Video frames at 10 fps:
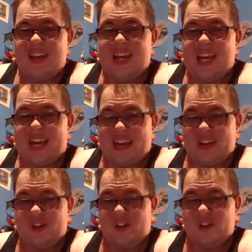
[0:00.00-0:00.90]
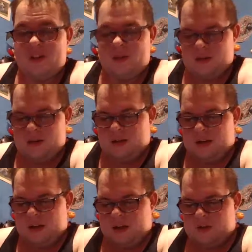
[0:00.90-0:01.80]
he got injured.
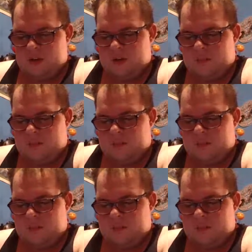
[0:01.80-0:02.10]
which was